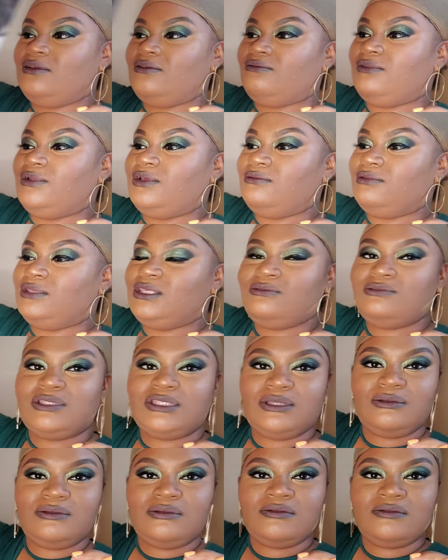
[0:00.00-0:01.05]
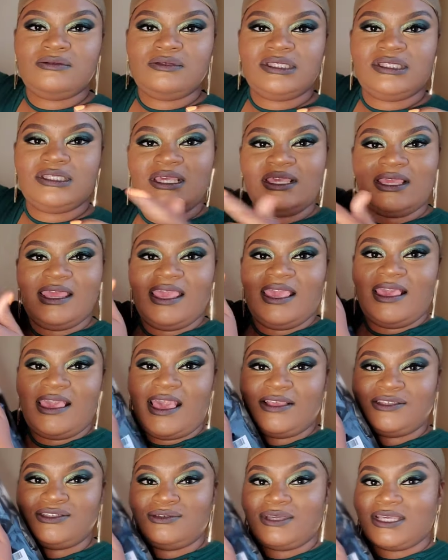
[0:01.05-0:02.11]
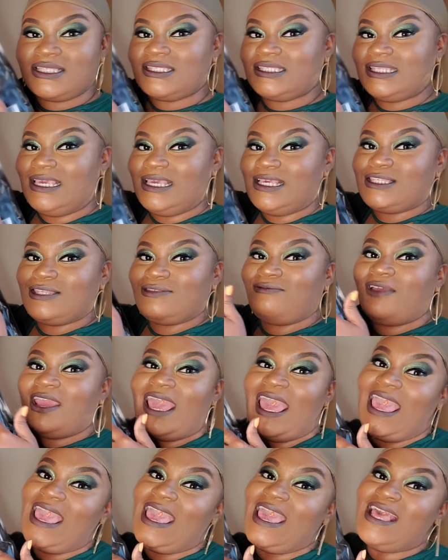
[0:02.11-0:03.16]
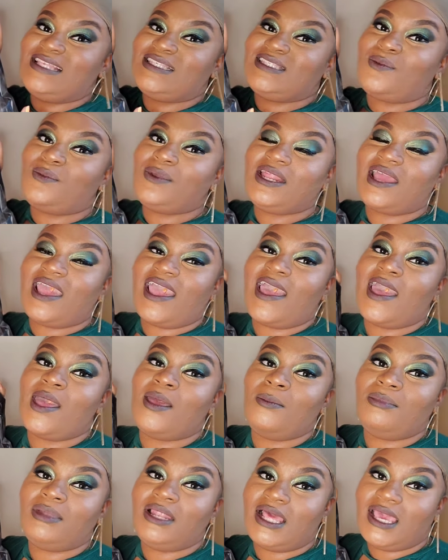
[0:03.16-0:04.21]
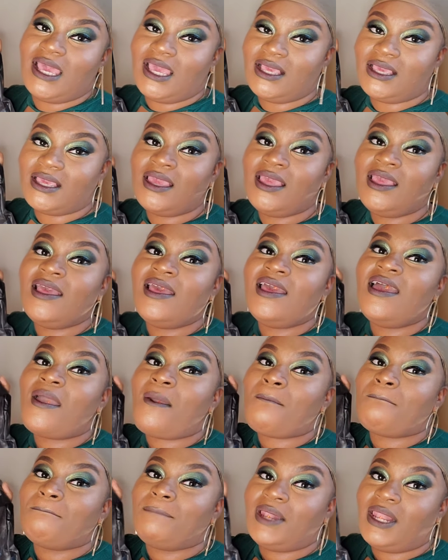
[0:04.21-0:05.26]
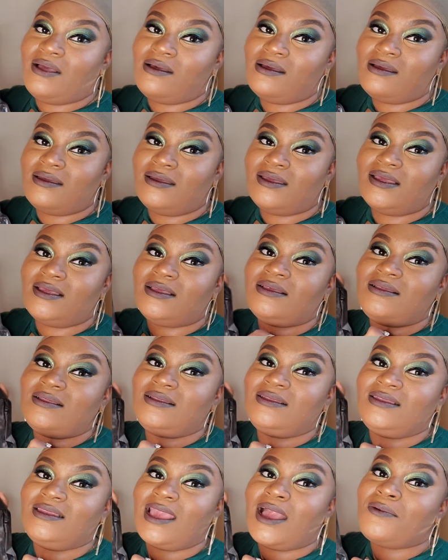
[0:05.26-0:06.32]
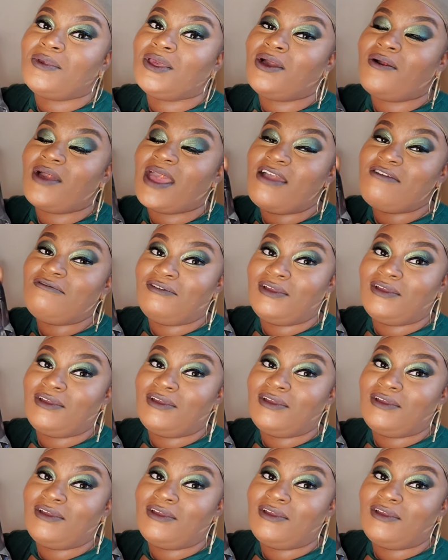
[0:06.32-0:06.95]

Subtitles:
real cuticles. And as you can see, it's red. So we done had black, blonde. Now we're gonna have